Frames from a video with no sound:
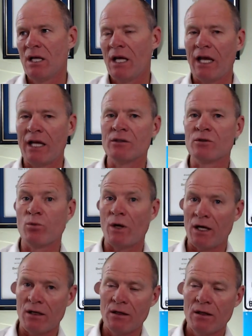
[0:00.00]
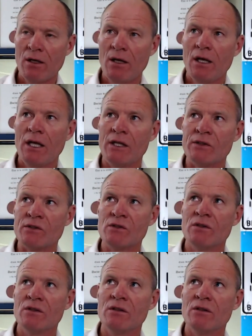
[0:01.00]
And as well,
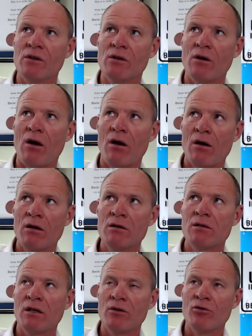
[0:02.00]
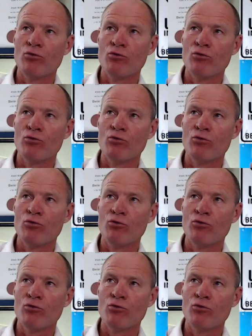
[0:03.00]
there aren't a